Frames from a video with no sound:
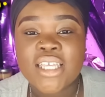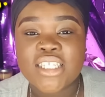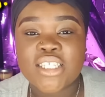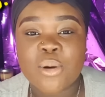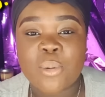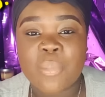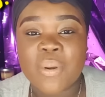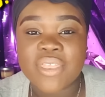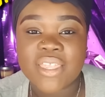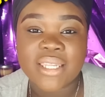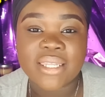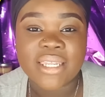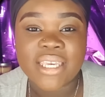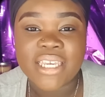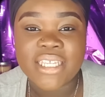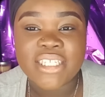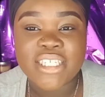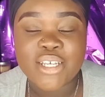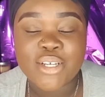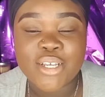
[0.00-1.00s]
So, but the
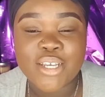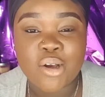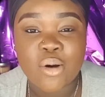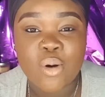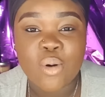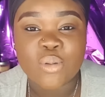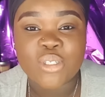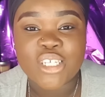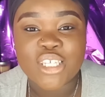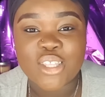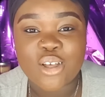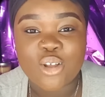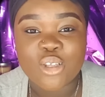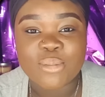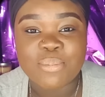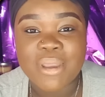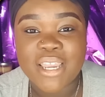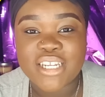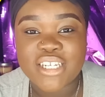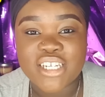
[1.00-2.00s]
link to go to
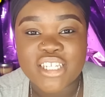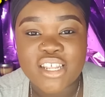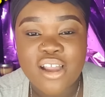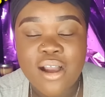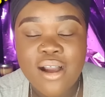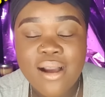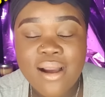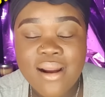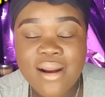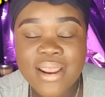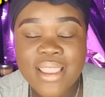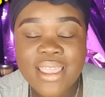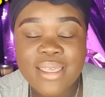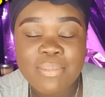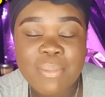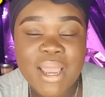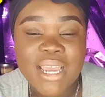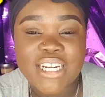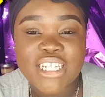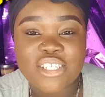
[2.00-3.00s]
those pages are
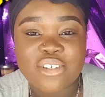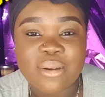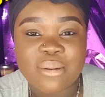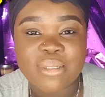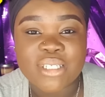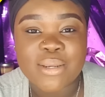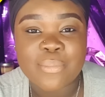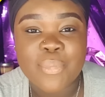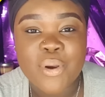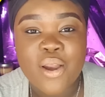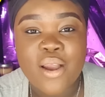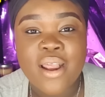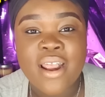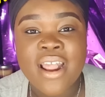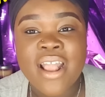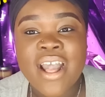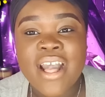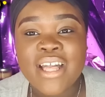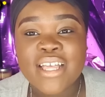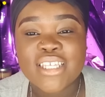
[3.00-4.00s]
in my description
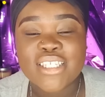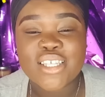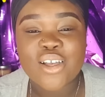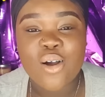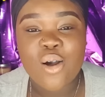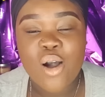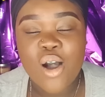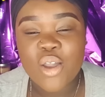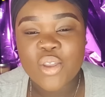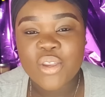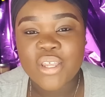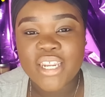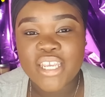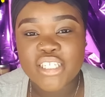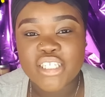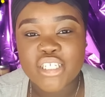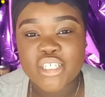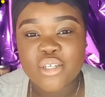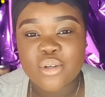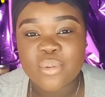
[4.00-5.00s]
bar. So all you
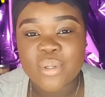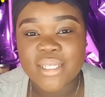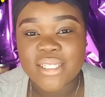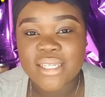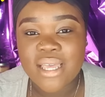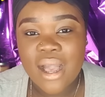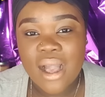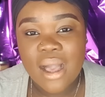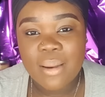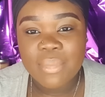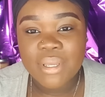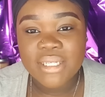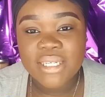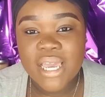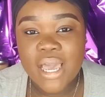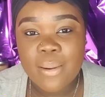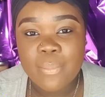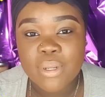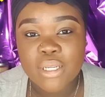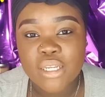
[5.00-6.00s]
need to do is comment
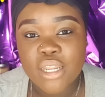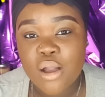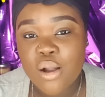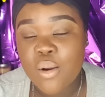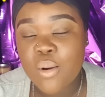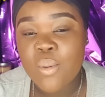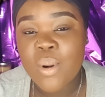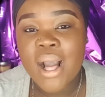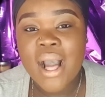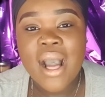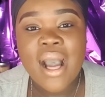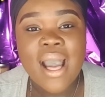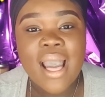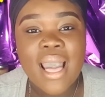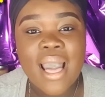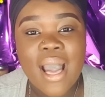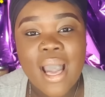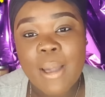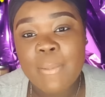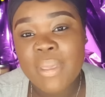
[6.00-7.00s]
down below,
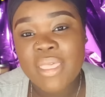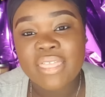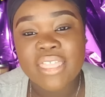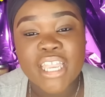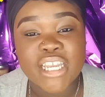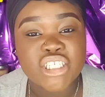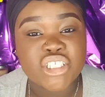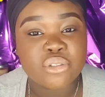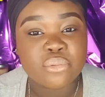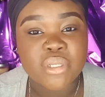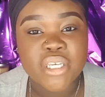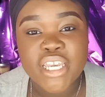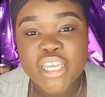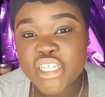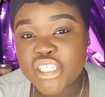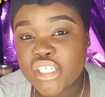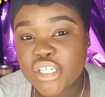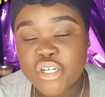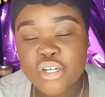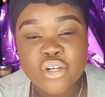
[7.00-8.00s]
comment that you
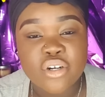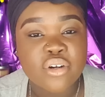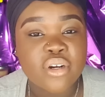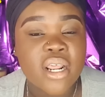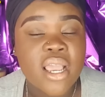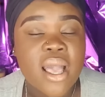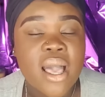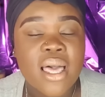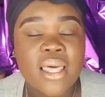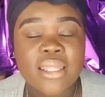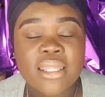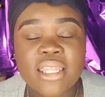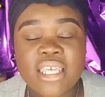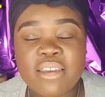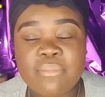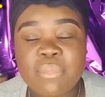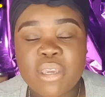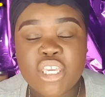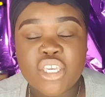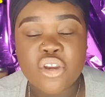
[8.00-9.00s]
entered,
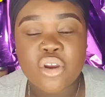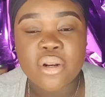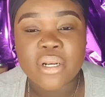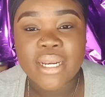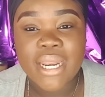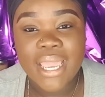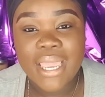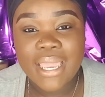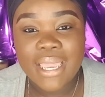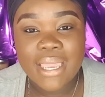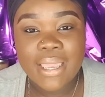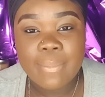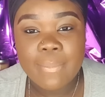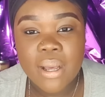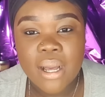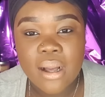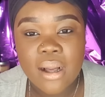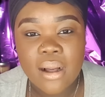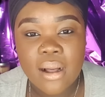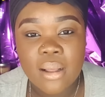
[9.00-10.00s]
leave me your
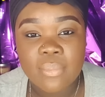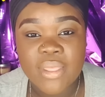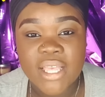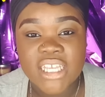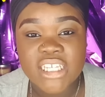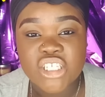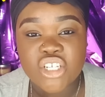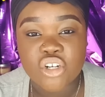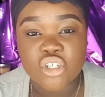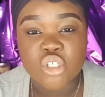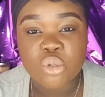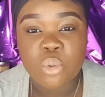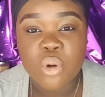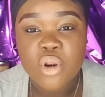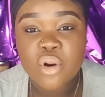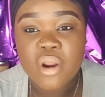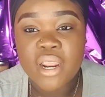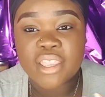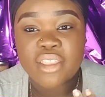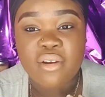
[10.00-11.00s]
name. Um, that's your
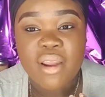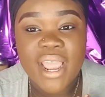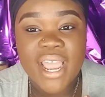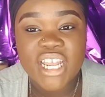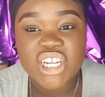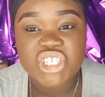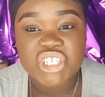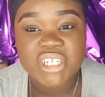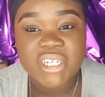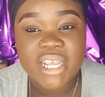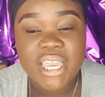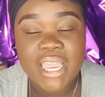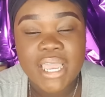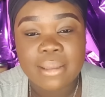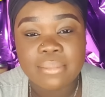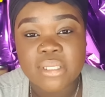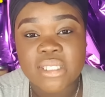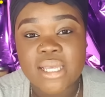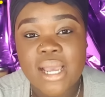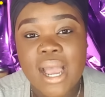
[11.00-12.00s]
Twitter and your IG
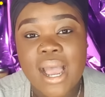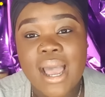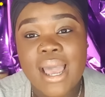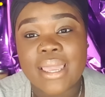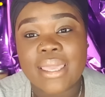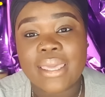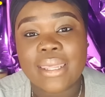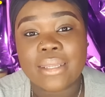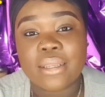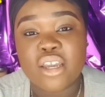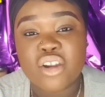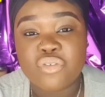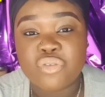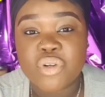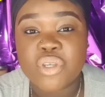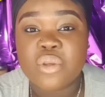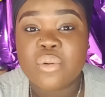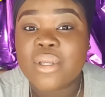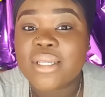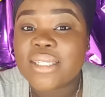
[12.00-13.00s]
name so I can look
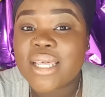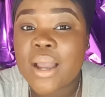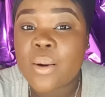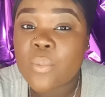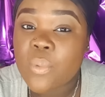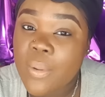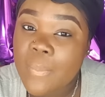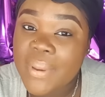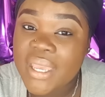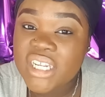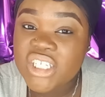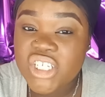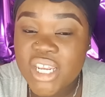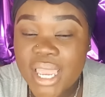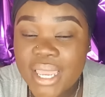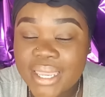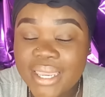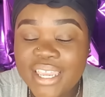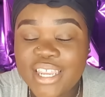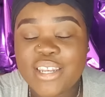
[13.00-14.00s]
for you because I will be
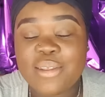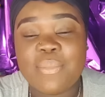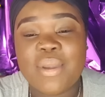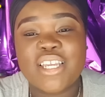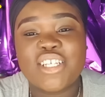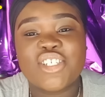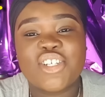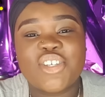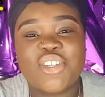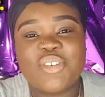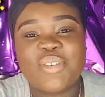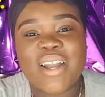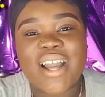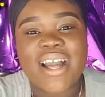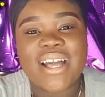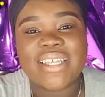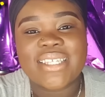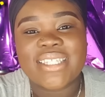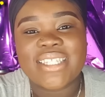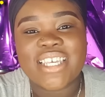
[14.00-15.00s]
checking to make sure you
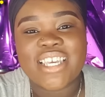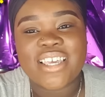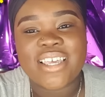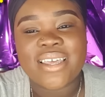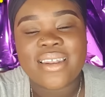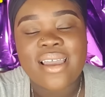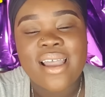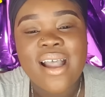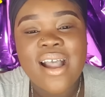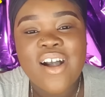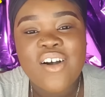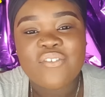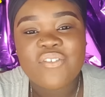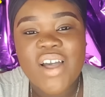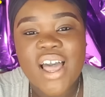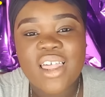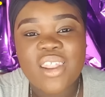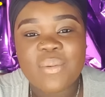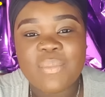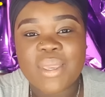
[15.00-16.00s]
guys did
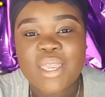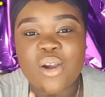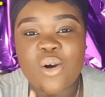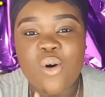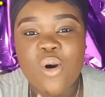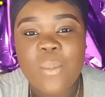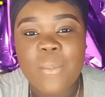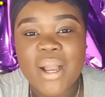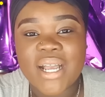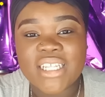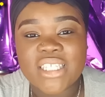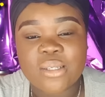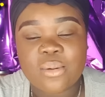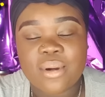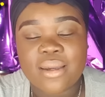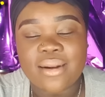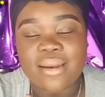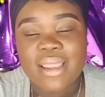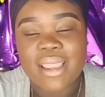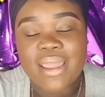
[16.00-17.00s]
follow me on my
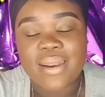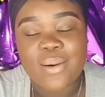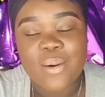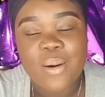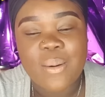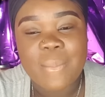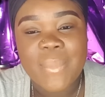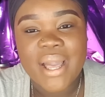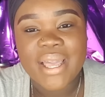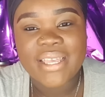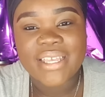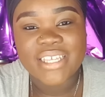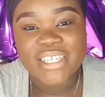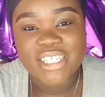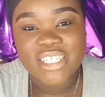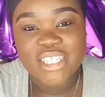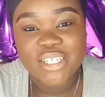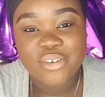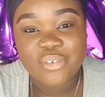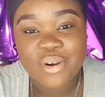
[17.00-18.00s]
Twitter and on my
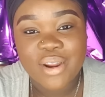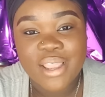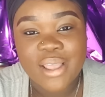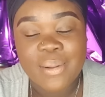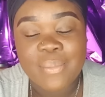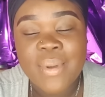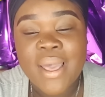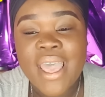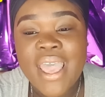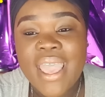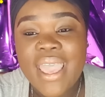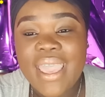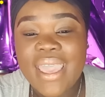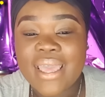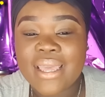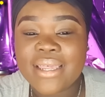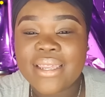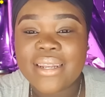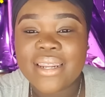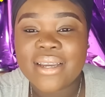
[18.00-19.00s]
Instagram.
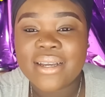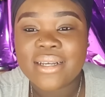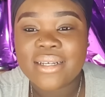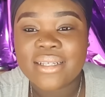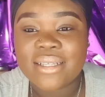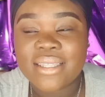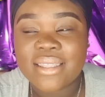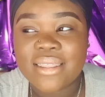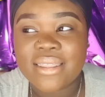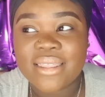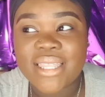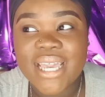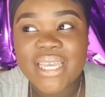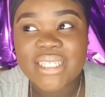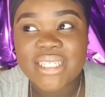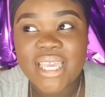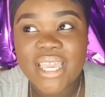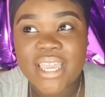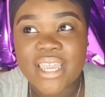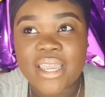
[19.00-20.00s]
And
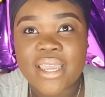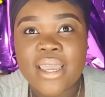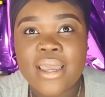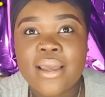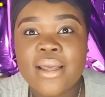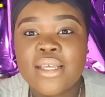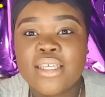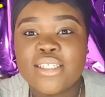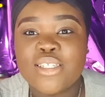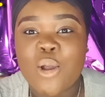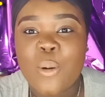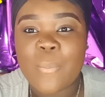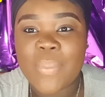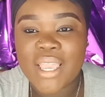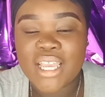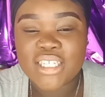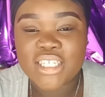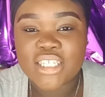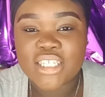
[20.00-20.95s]
that's it. So be a